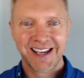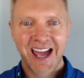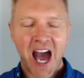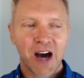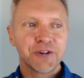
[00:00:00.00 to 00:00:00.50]

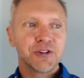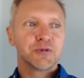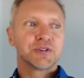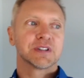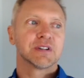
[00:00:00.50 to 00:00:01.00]
How do you
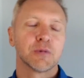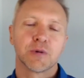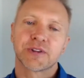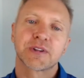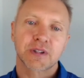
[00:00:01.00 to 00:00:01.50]
deal
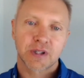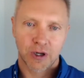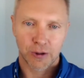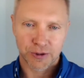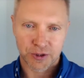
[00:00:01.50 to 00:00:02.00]
with
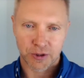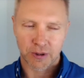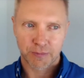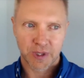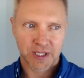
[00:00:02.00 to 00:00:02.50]

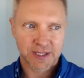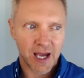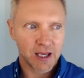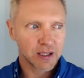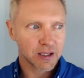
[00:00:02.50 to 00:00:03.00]
culture? Because
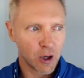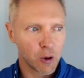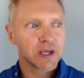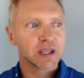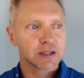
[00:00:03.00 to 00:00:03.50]

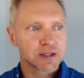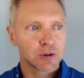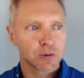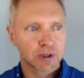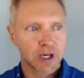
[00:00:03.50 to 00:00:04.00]
going
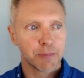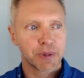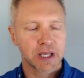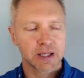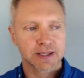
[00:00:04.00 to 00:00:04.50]
into
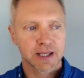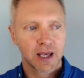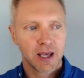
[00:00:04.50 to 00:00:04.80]
companies,